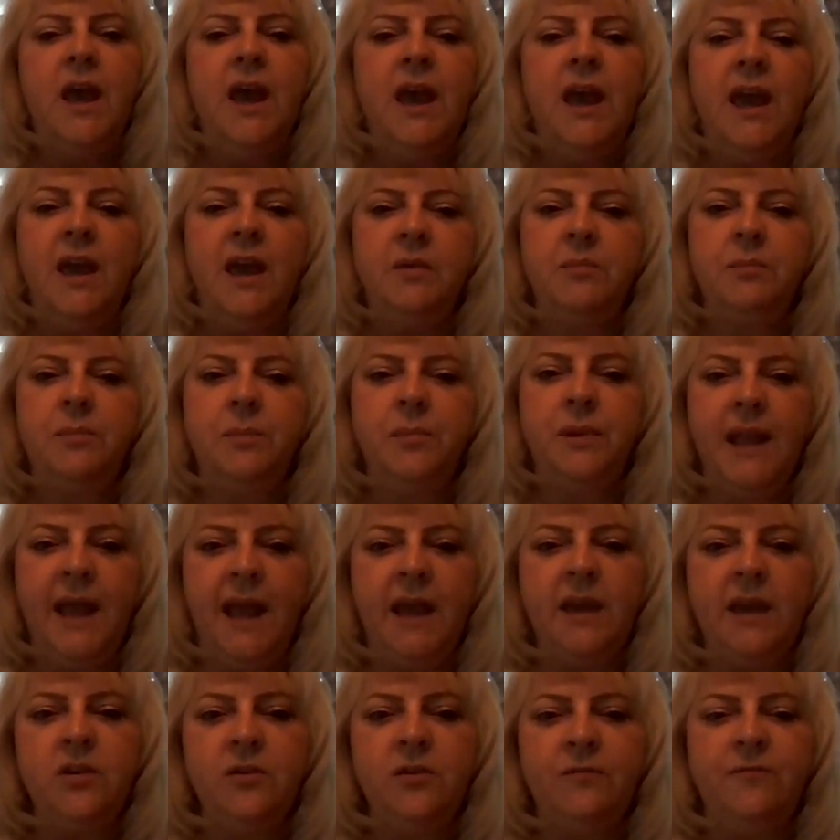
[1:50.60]
and
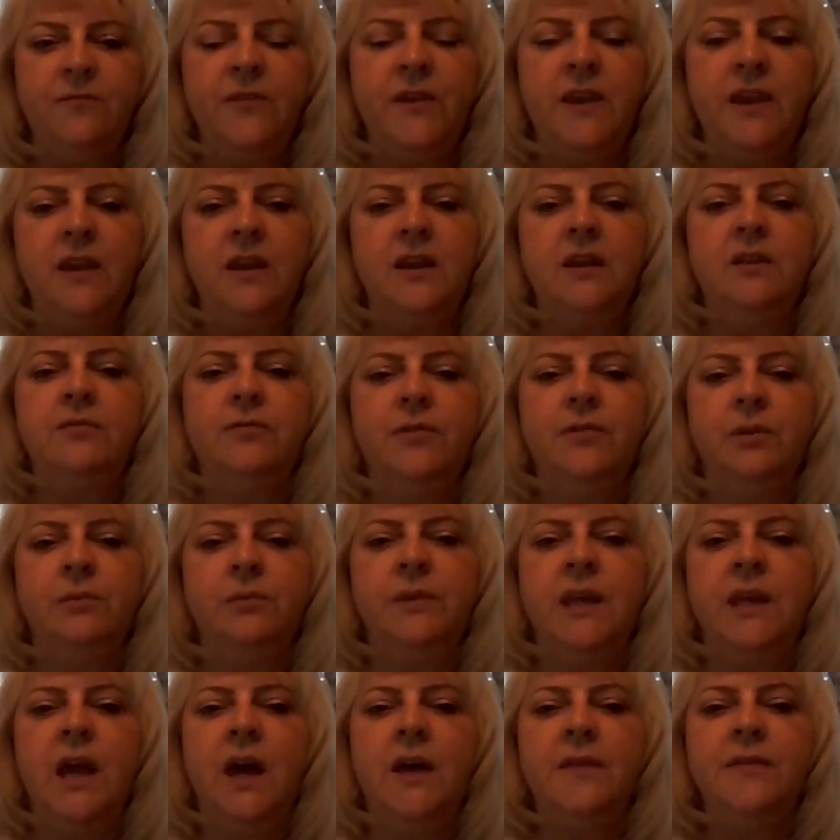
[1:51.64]
plant your feet
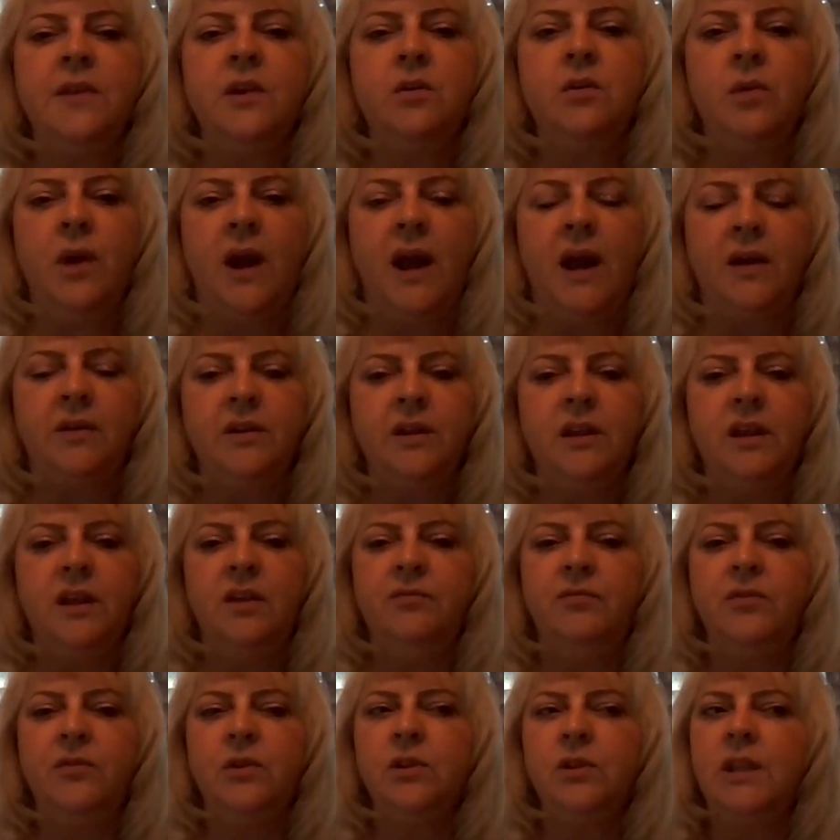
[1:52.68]
firmly on the ground.
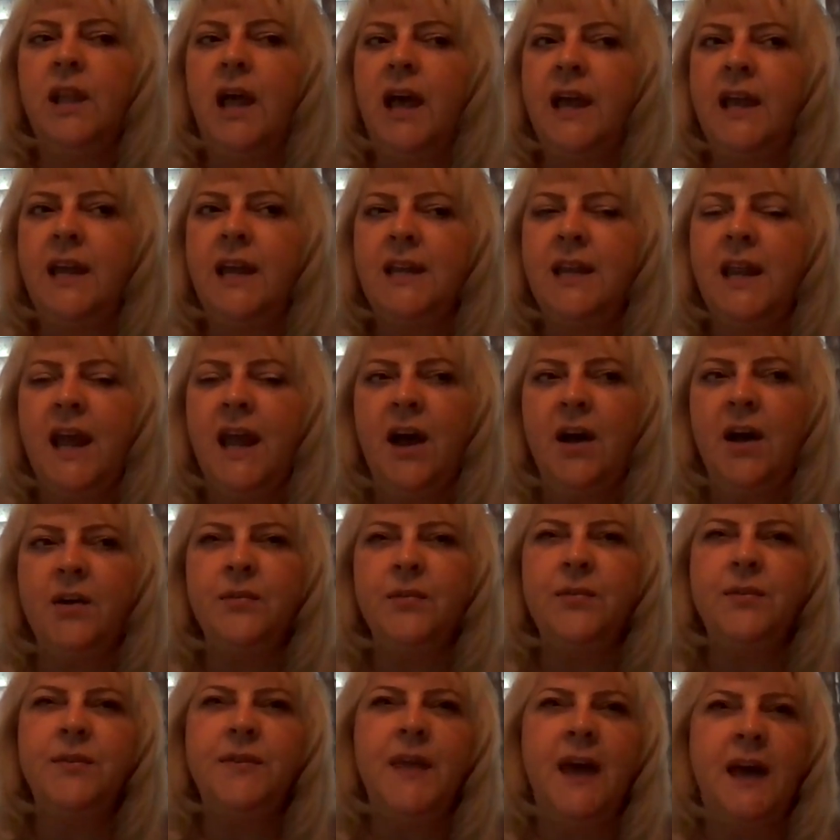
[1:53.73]
If you're lying
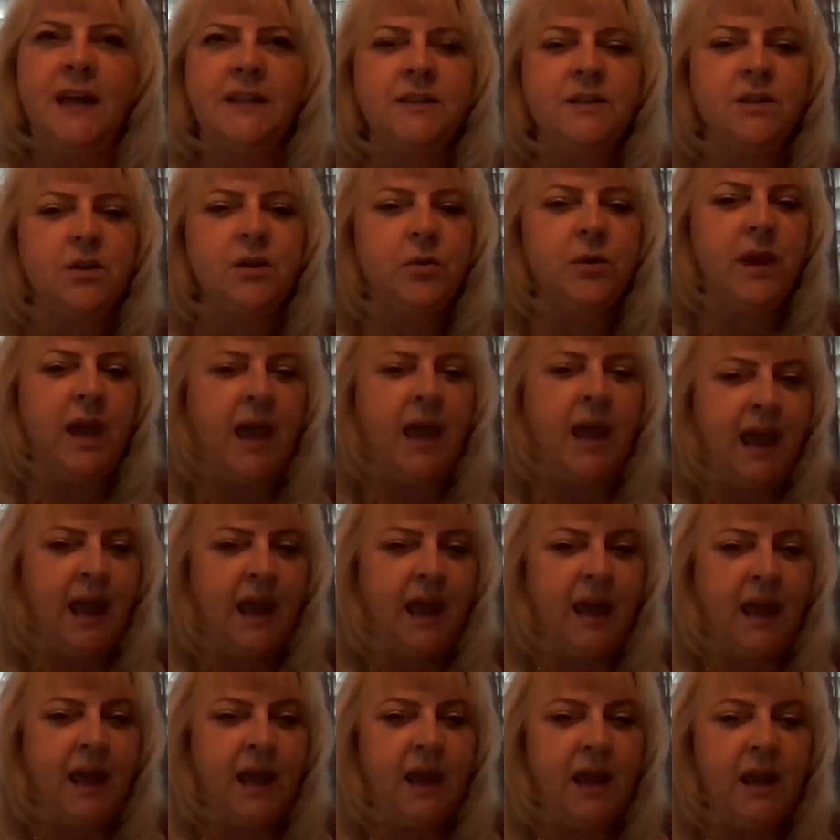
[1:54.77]
down, that's
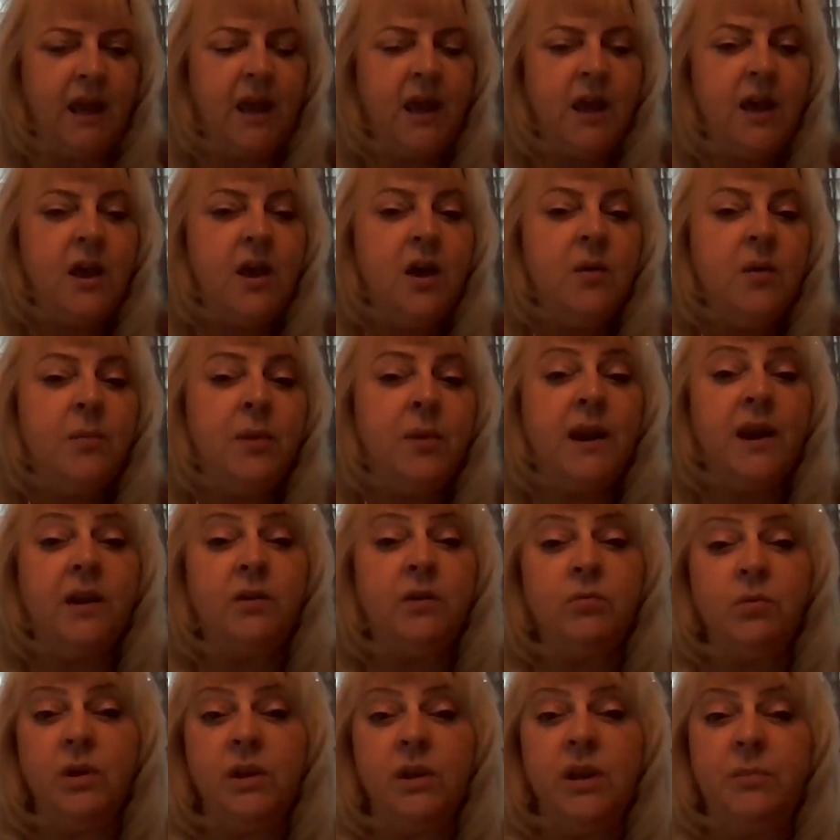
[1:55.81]
okay, but
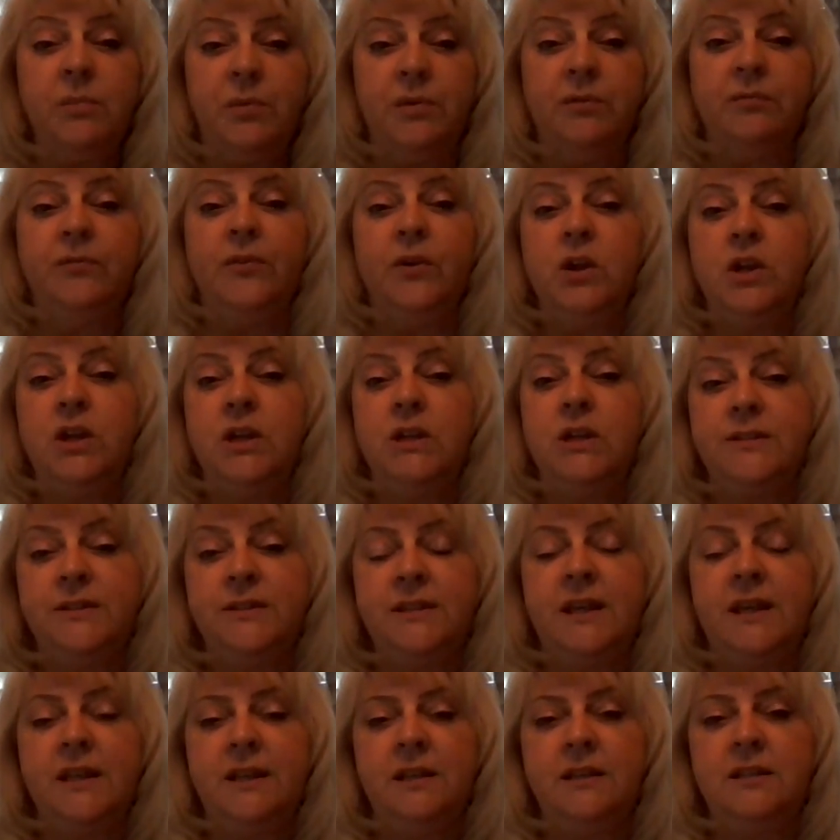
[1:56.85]
I'd really prefer you to
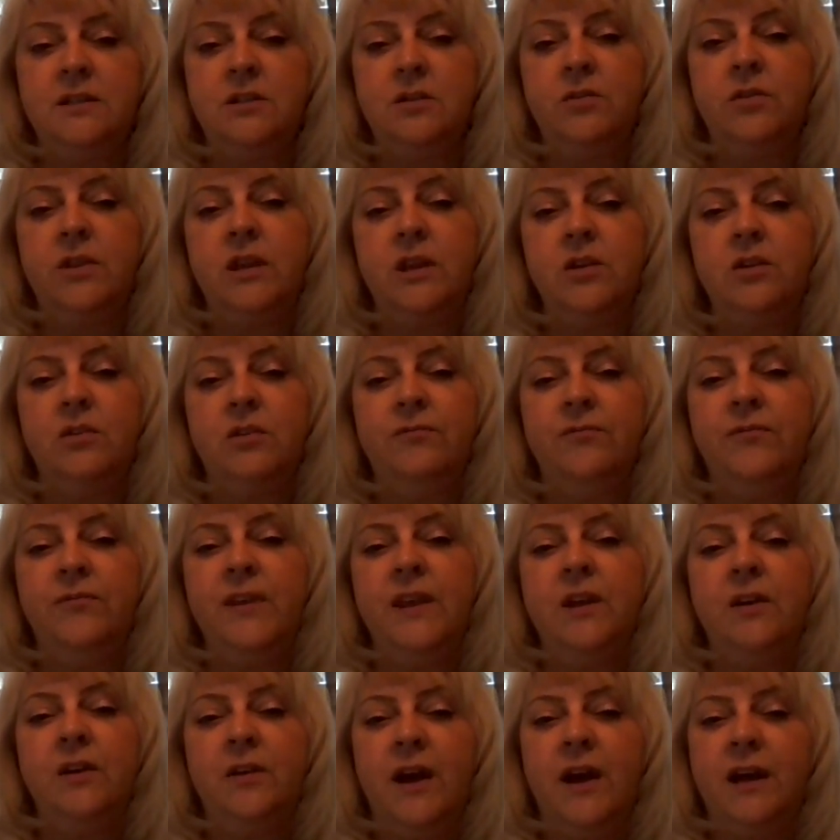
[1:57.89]
sit so that your
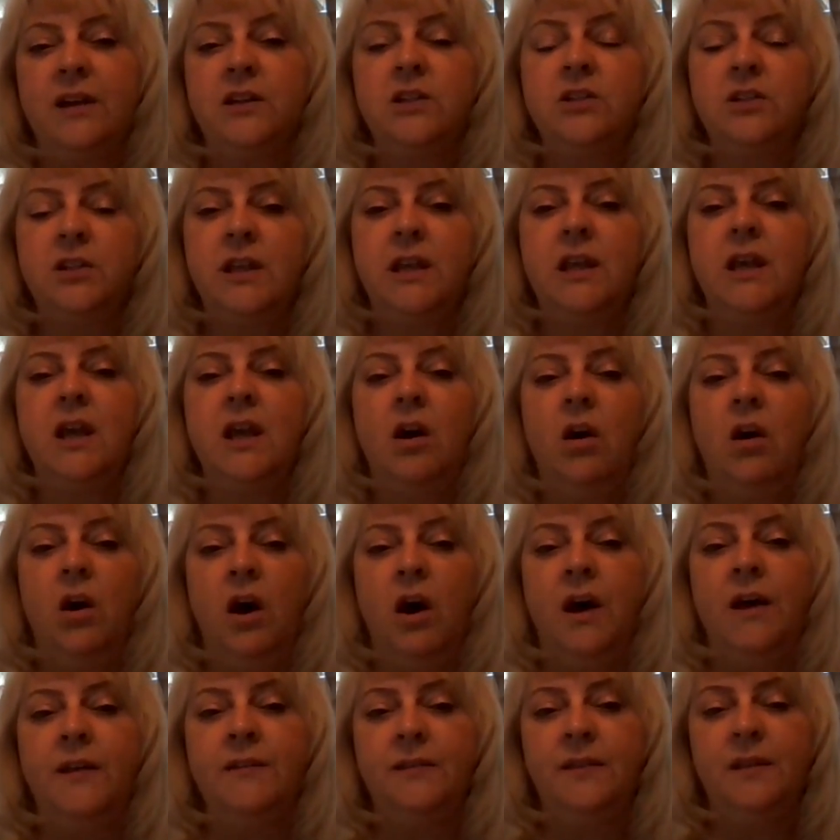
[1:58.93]
feet are actually
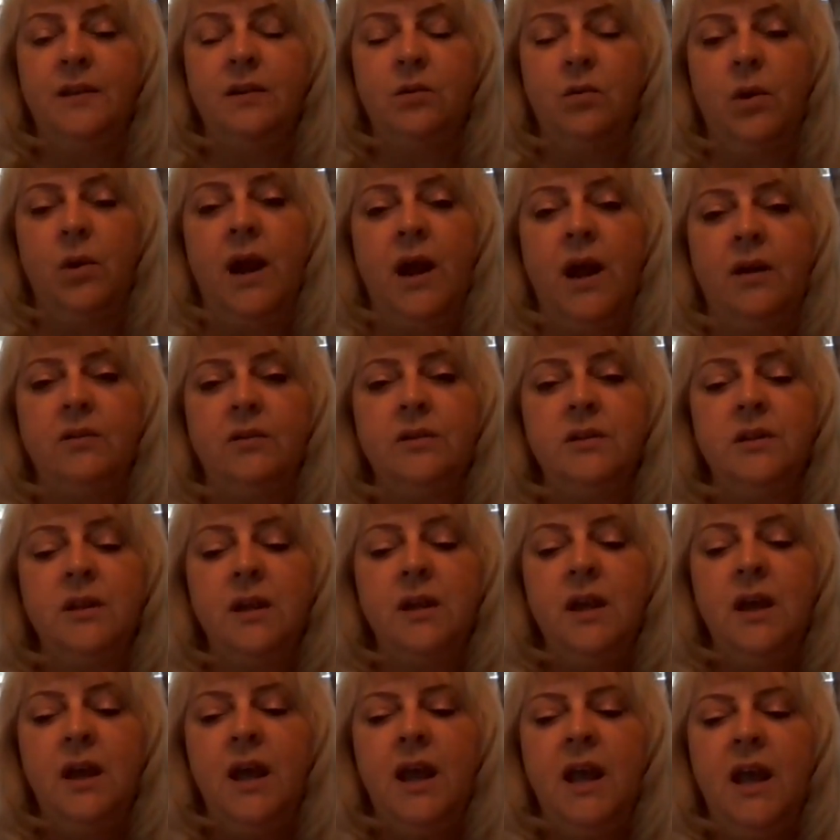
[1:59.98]
on the ground.
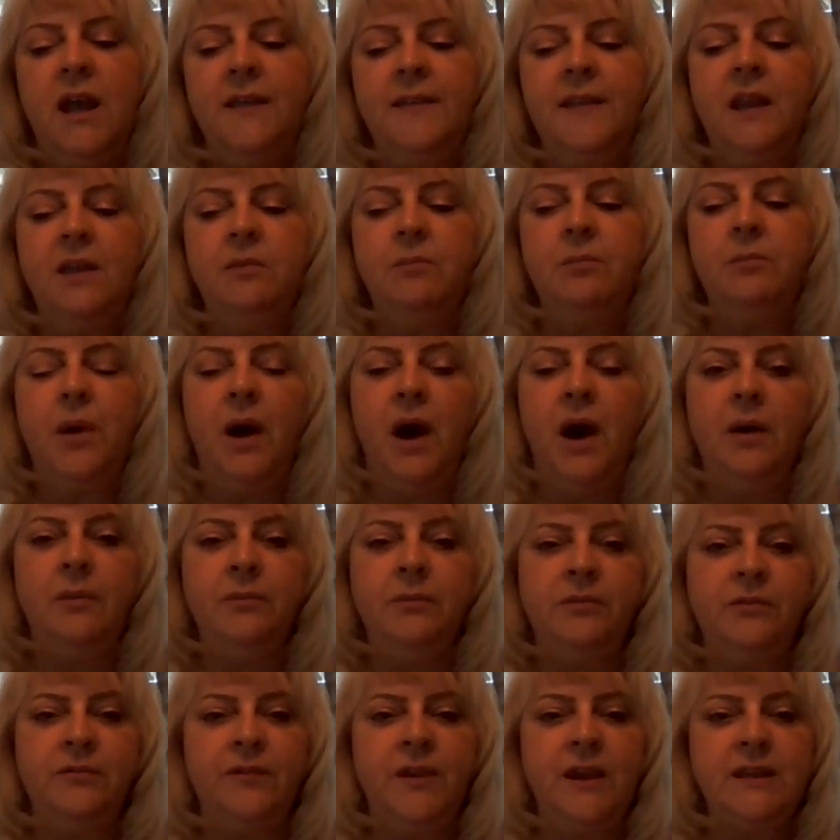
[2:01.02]
And then
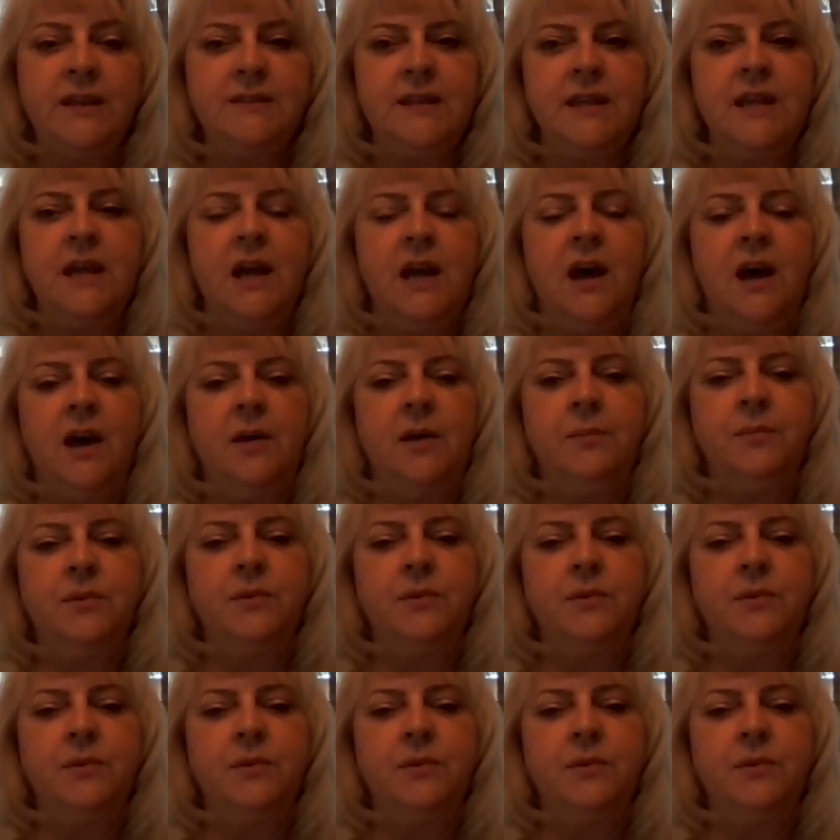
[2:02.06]
palms facing up